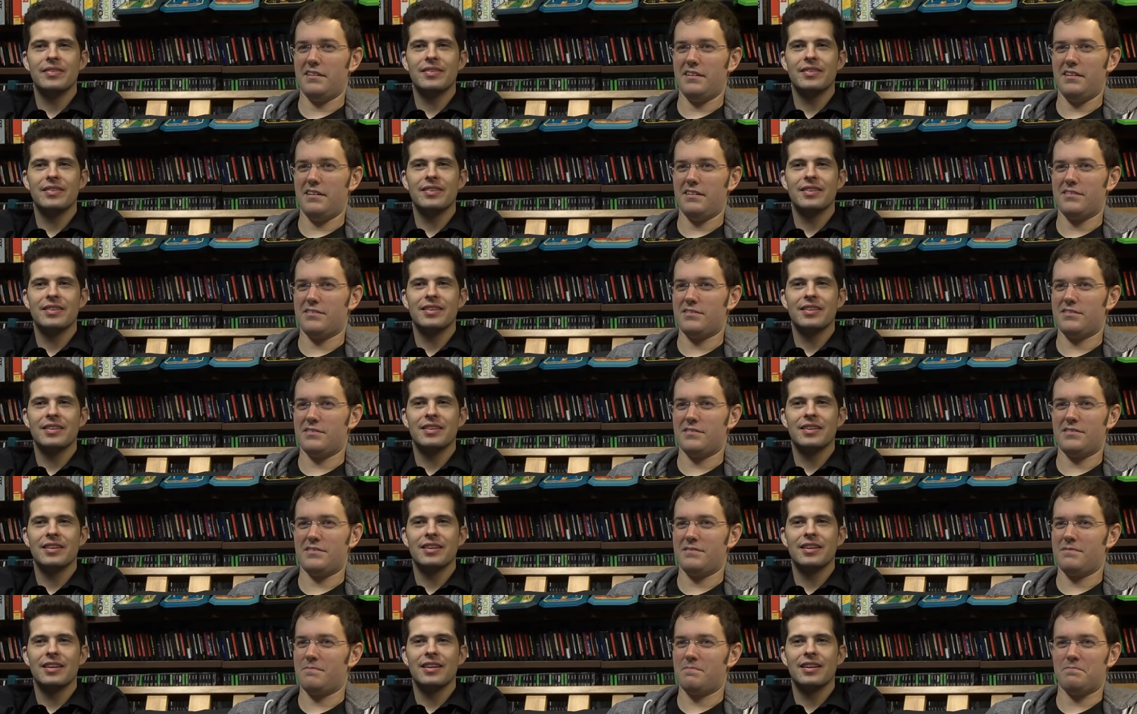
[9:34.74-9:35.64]
Speaker 1: It's.
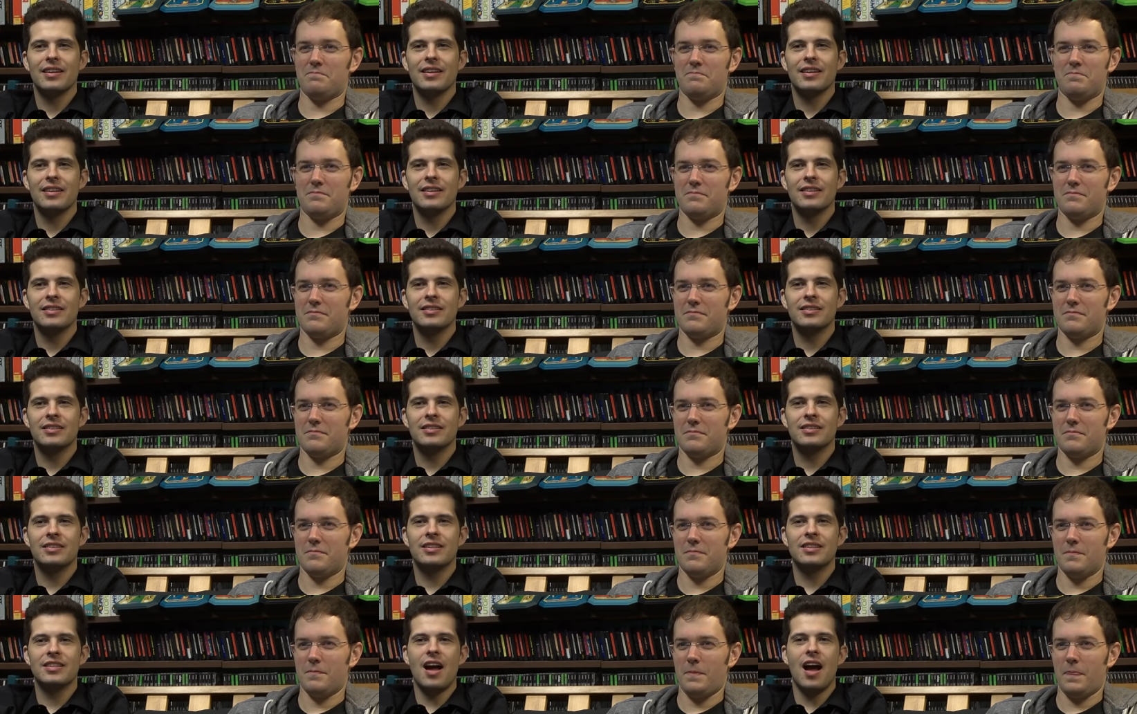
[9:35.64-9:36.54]

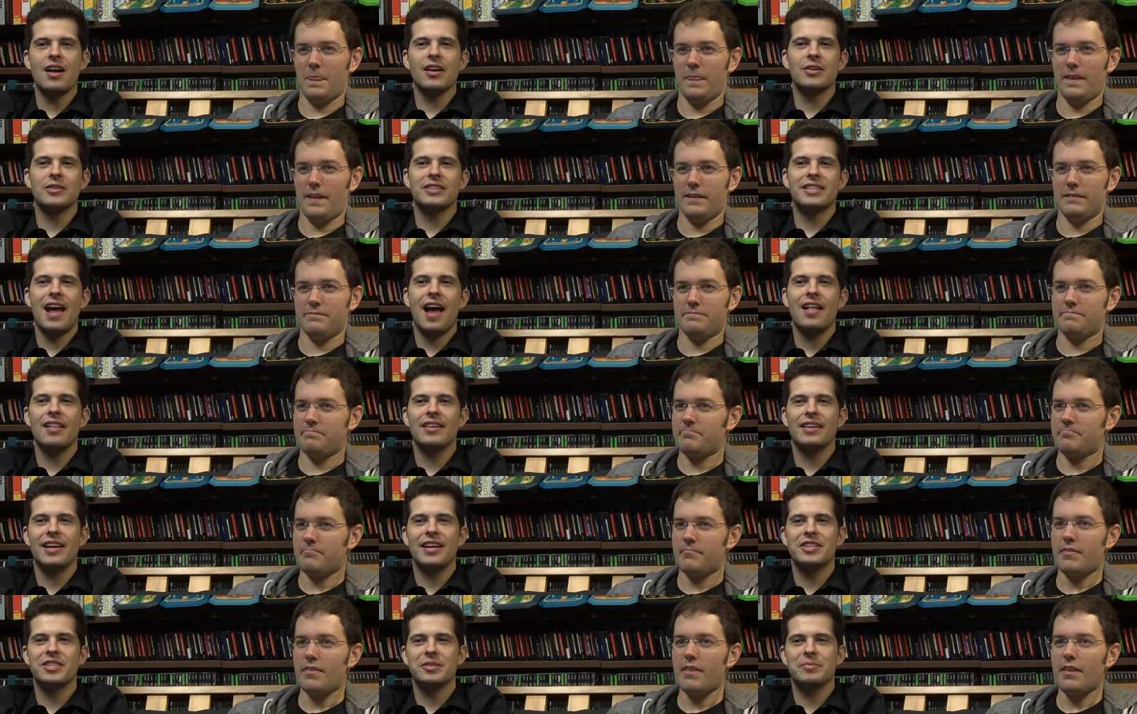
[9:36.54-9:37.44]
Dodongo's
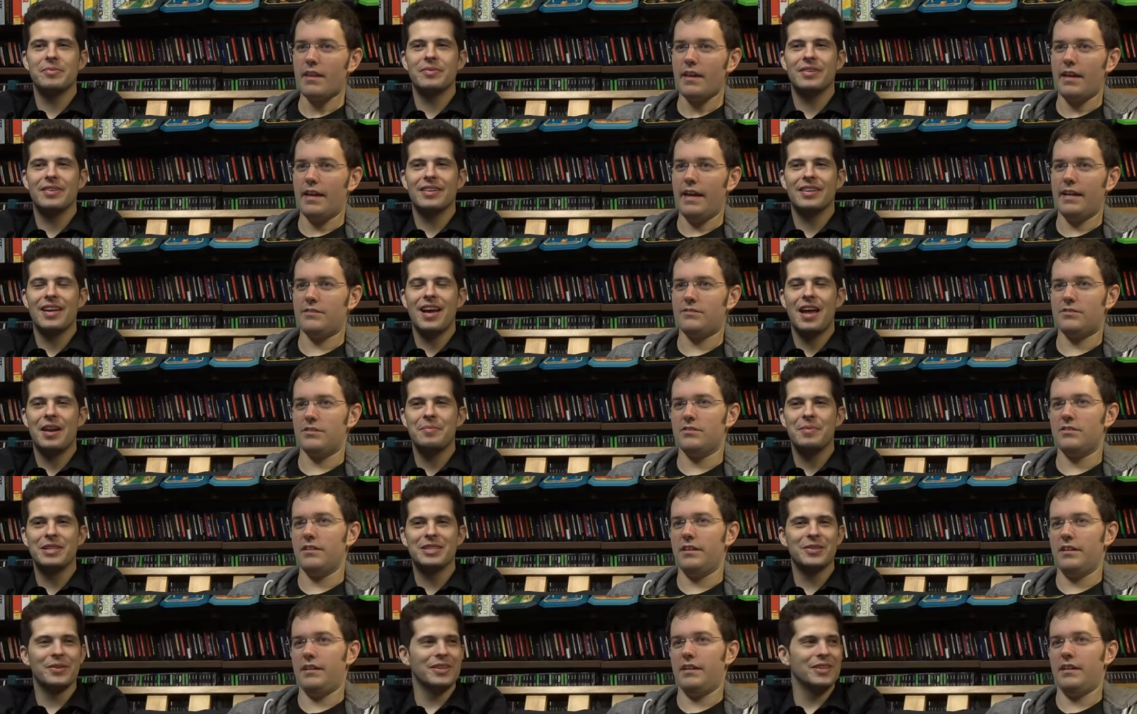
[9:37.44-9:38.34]
talent agent it's got the,
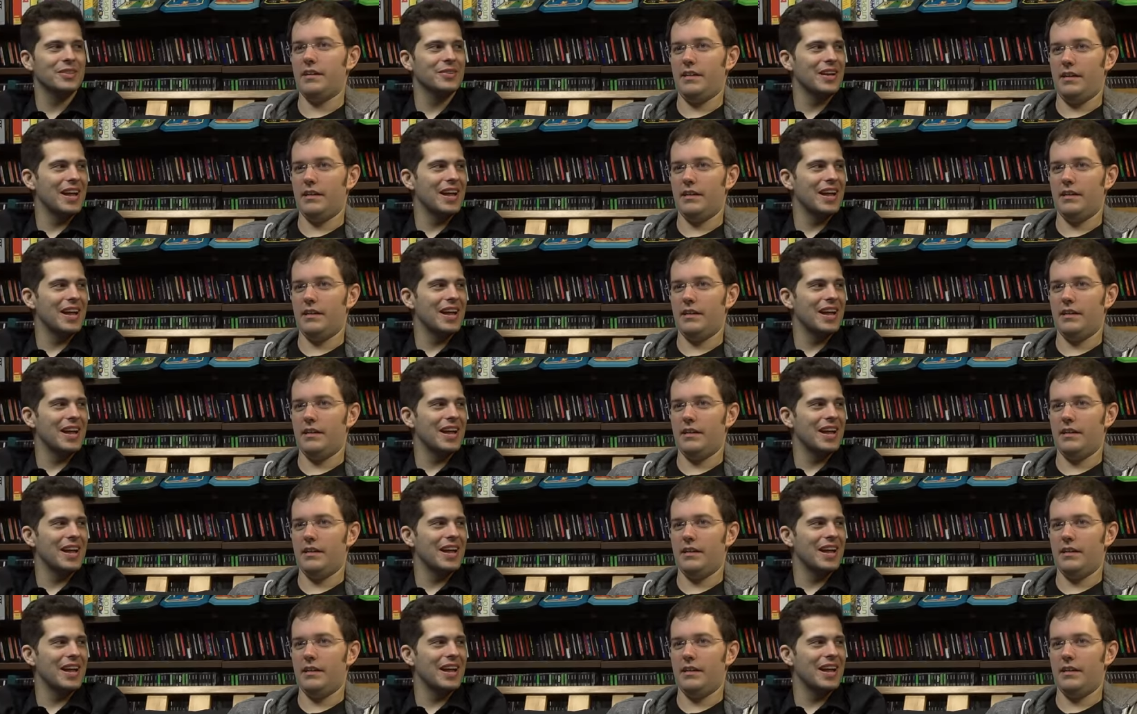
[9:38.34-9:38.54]
him into a new